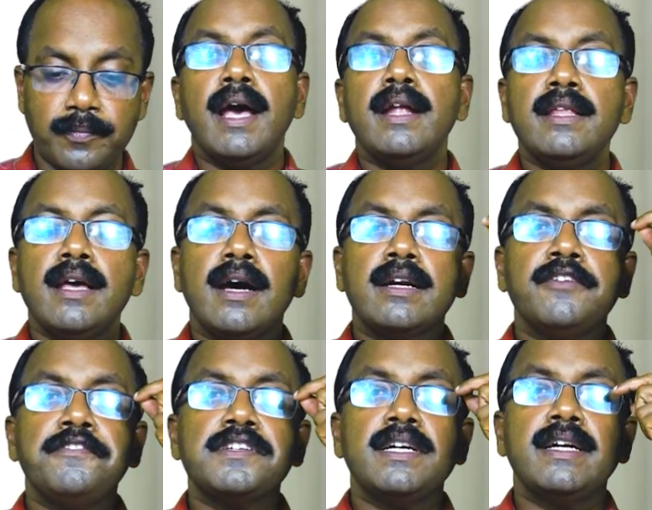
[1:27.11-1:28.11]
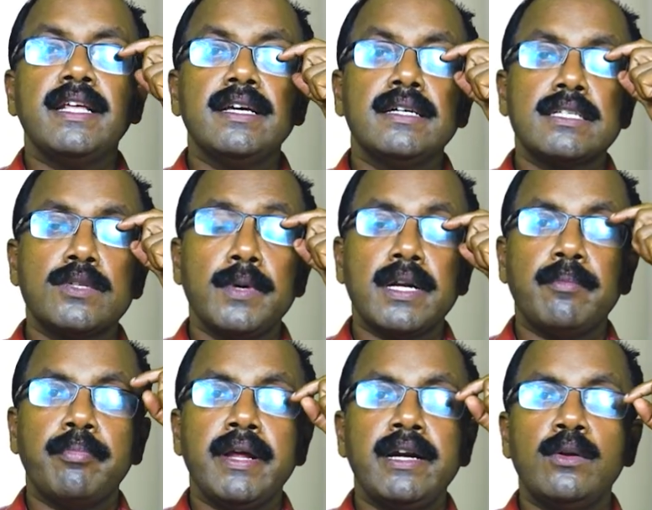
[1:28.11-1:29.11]
And the artificial tears were
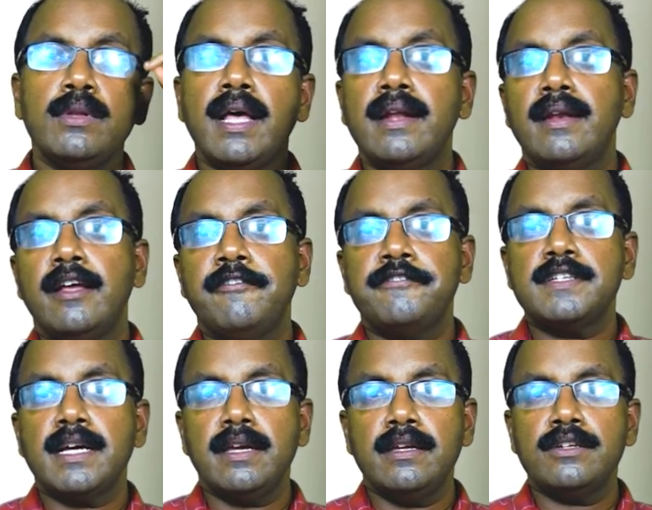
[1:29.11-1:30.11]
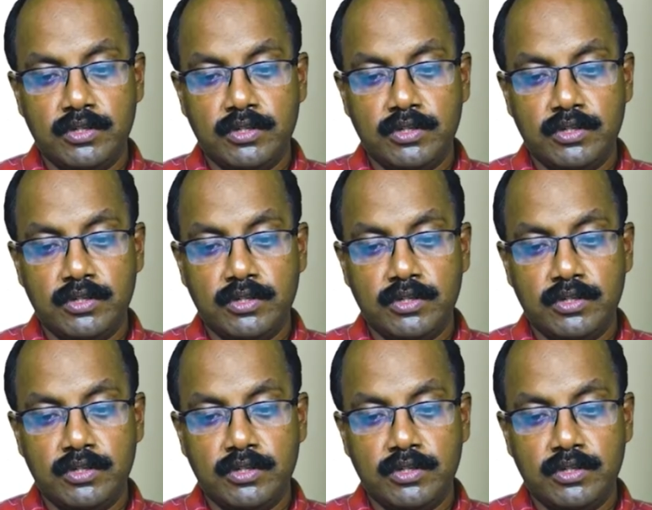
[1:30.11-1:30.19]
applied to that left eye